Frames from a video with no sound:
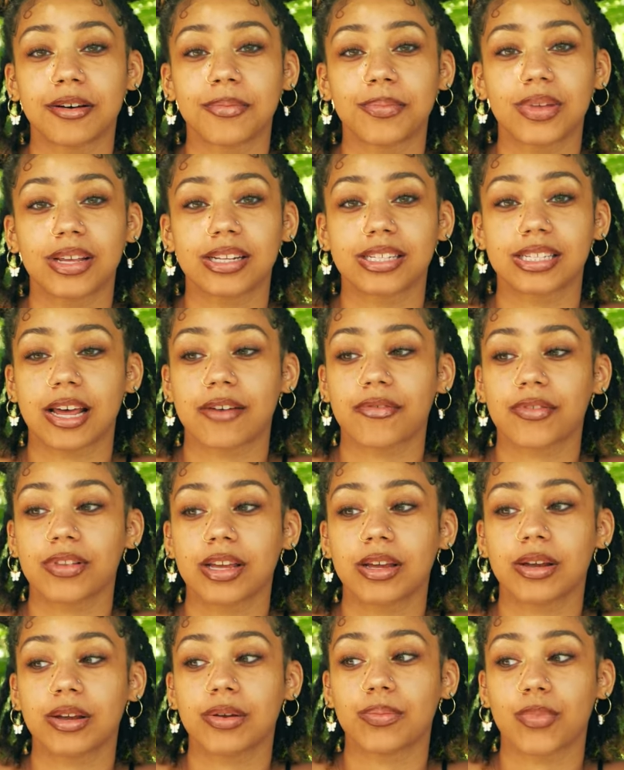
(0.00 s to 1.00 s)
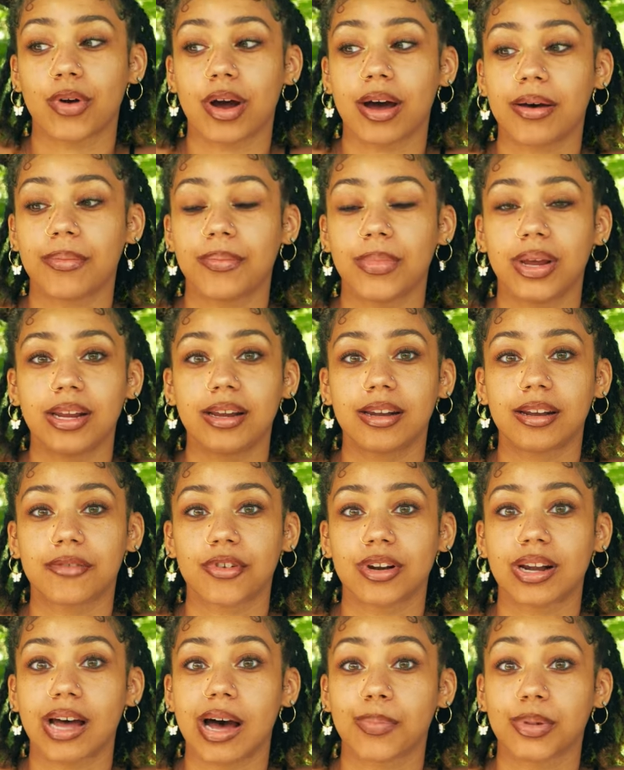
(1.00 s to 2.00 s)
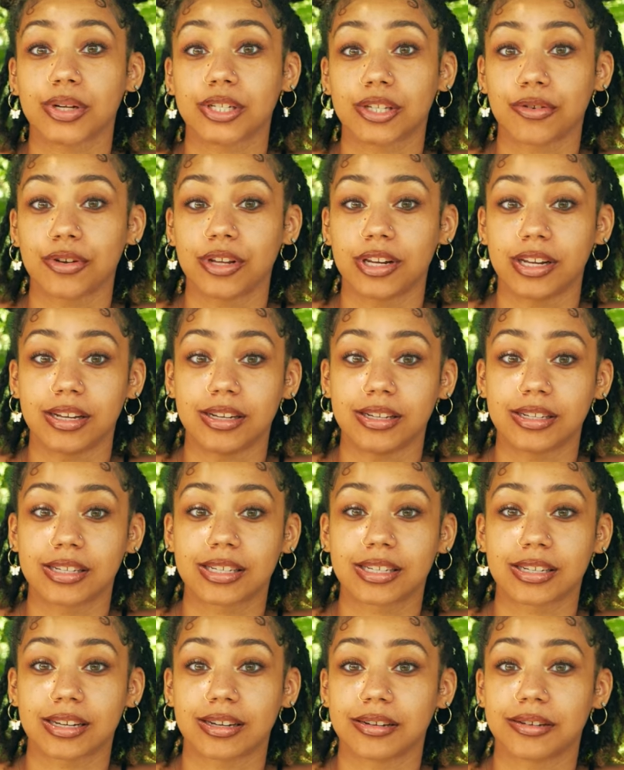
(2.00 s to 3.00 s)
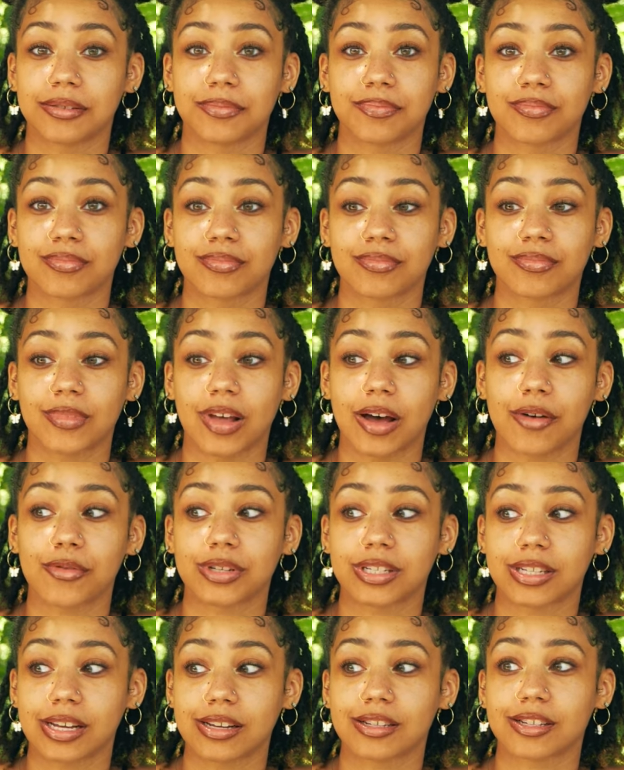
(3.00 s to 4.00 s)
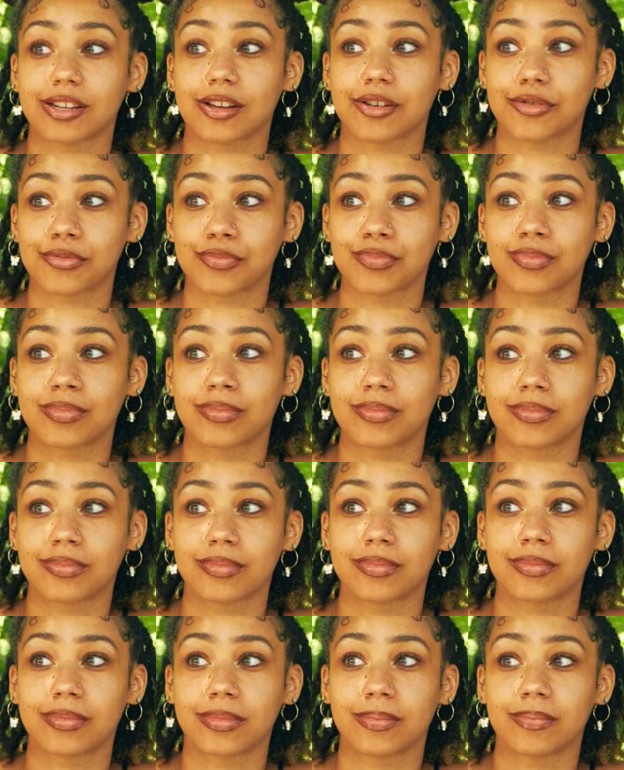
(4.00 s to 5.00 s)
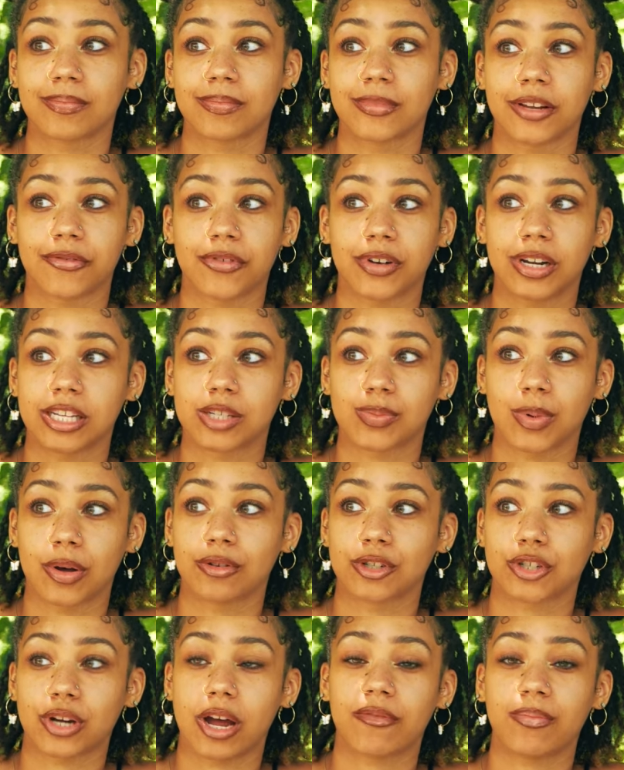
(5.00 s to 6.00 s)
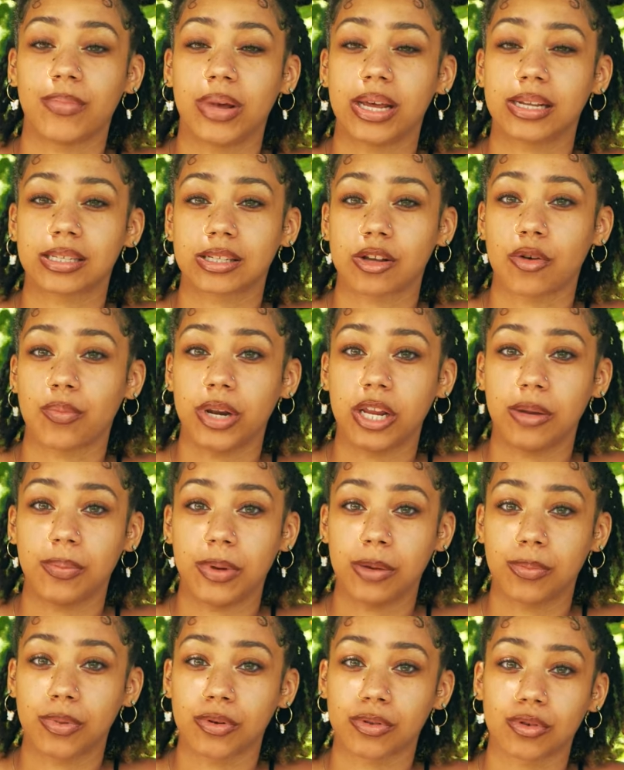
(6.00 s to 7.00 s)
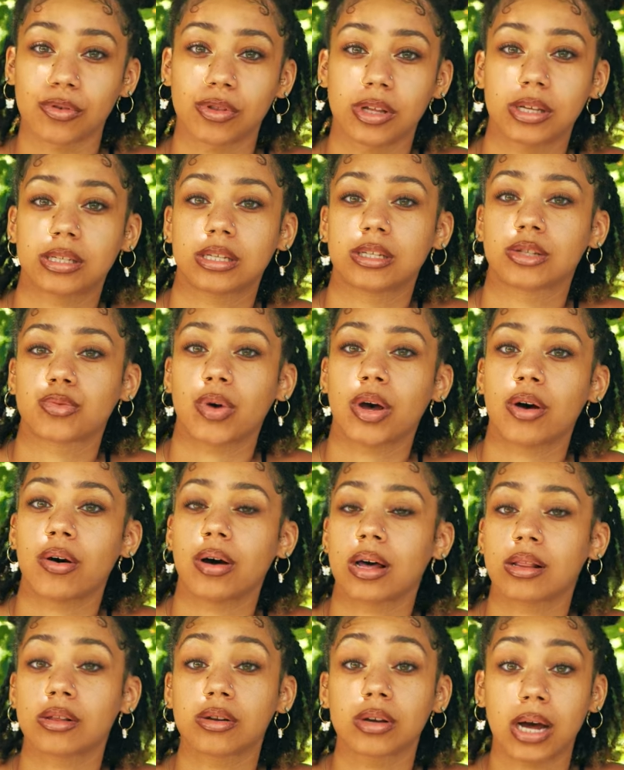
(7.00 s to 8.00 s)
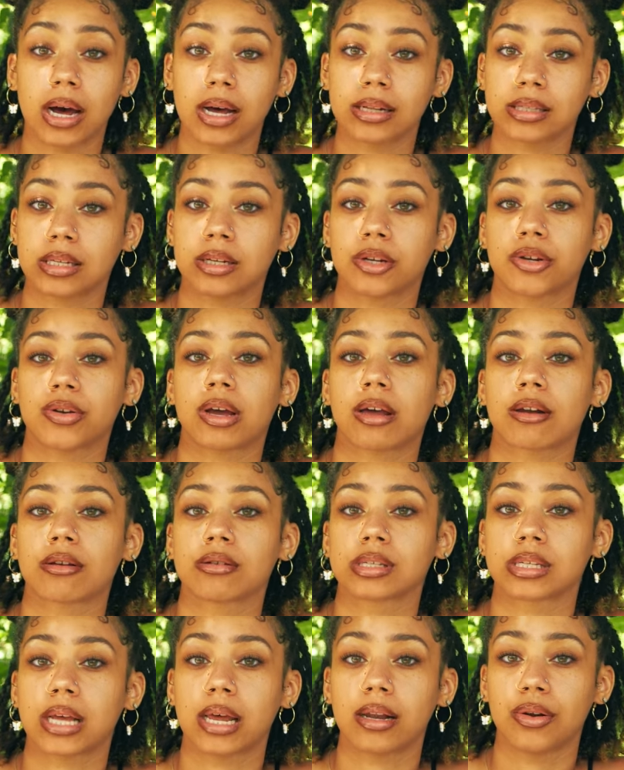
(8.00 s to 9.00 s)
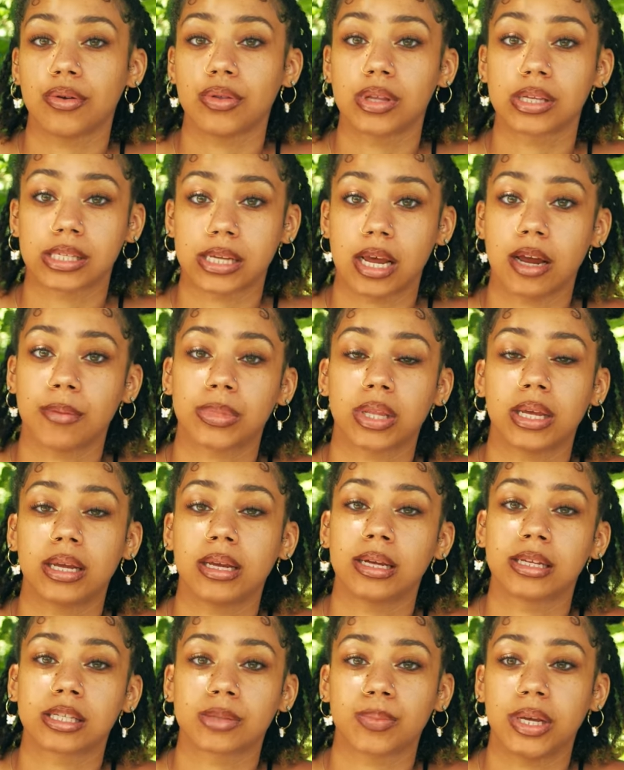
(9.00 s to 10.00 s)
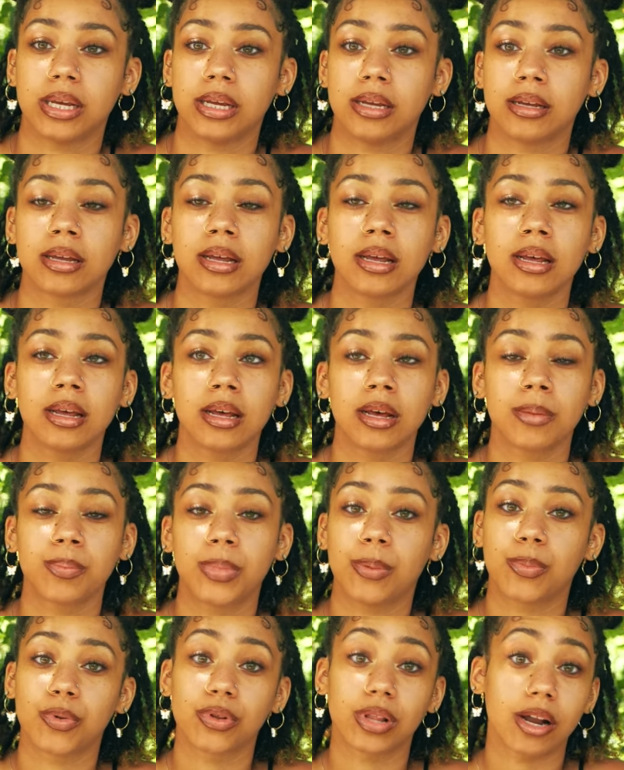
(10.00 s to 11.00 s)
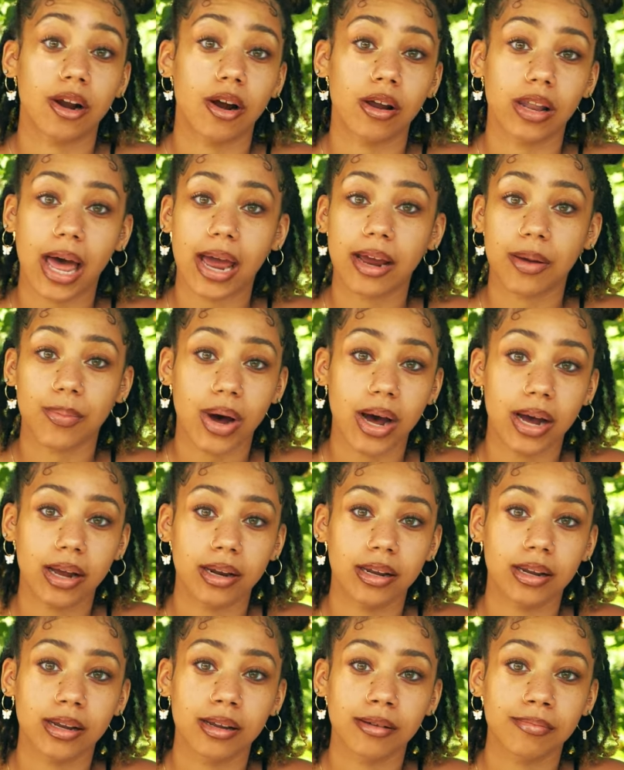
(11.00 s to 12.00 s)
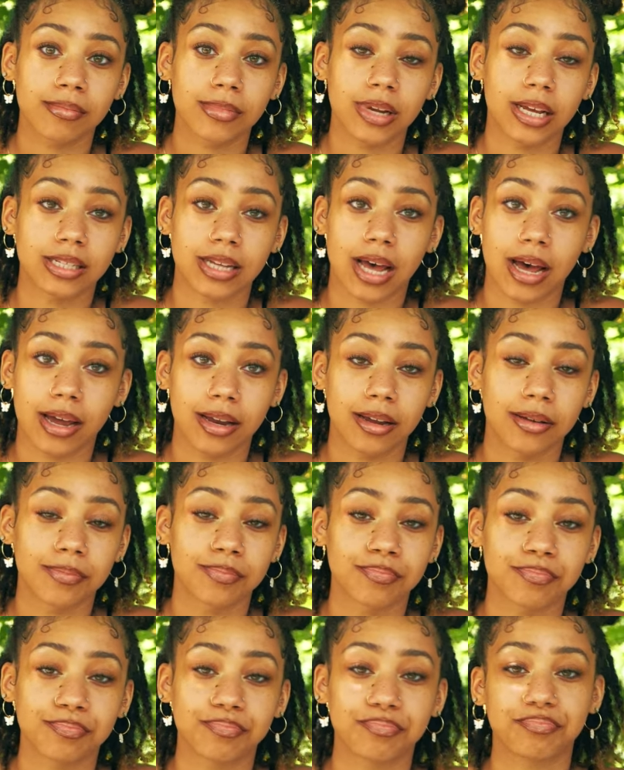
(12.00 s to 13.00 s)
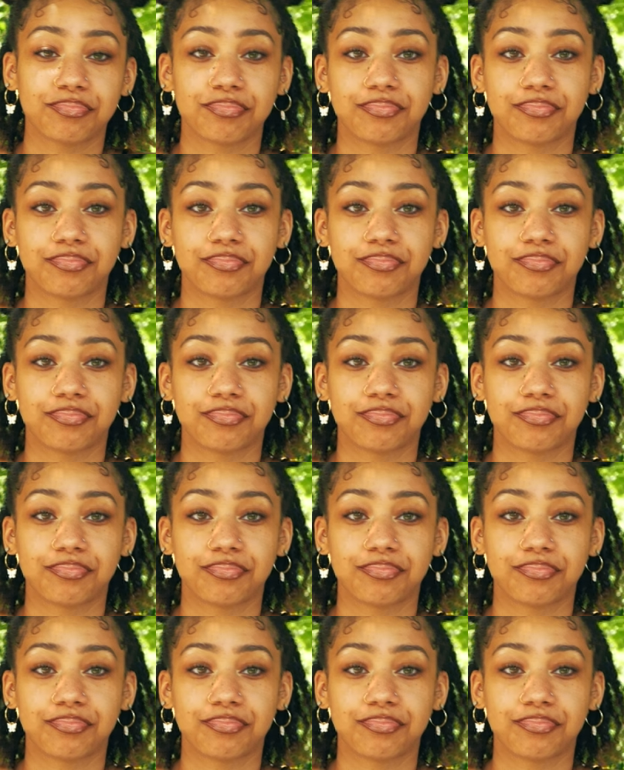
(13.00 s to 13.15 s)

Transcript: It's definitely brought many different opportunities. I would say so. Different exposure. I've met so many people through this as well, other content creators that do the same thing as me, people that are like minded as I am.